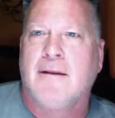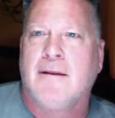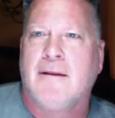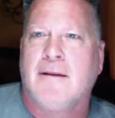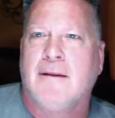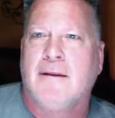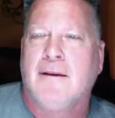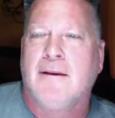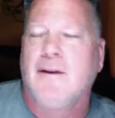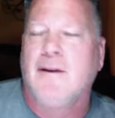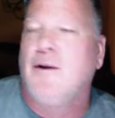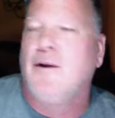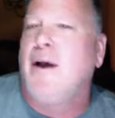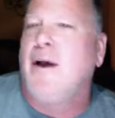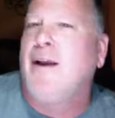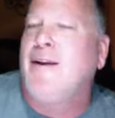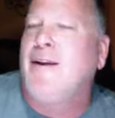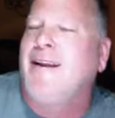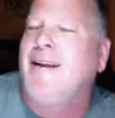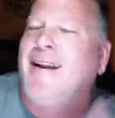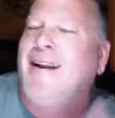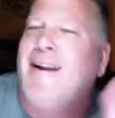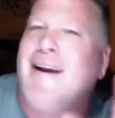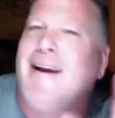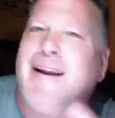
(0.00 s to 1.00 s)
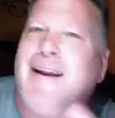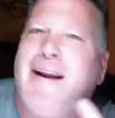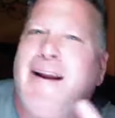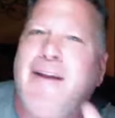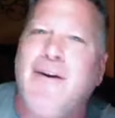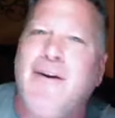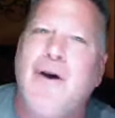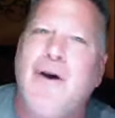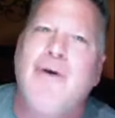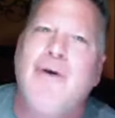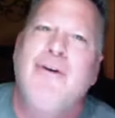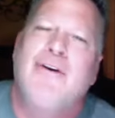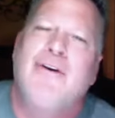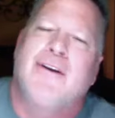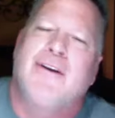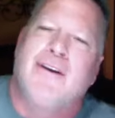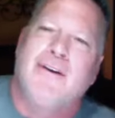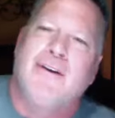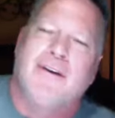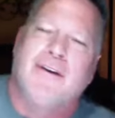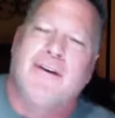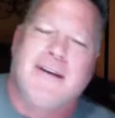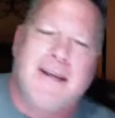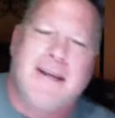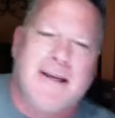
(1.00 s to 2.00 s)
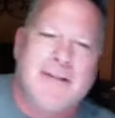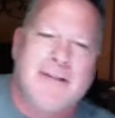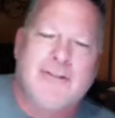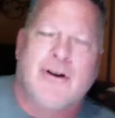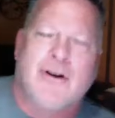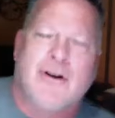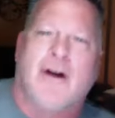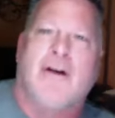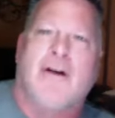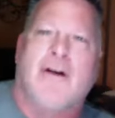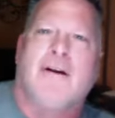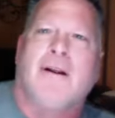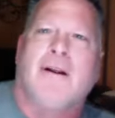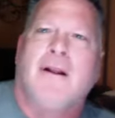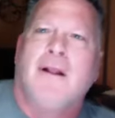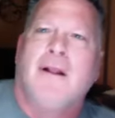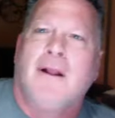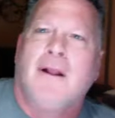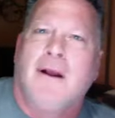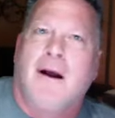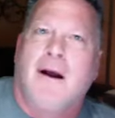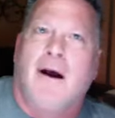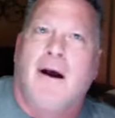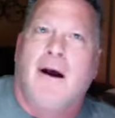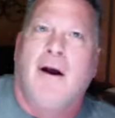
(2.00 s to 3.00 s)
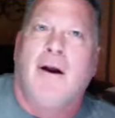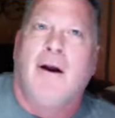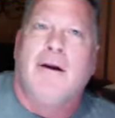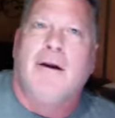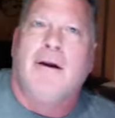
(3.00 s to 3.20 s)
You know, and, and, I, and I know your, your kids aren't, aren't,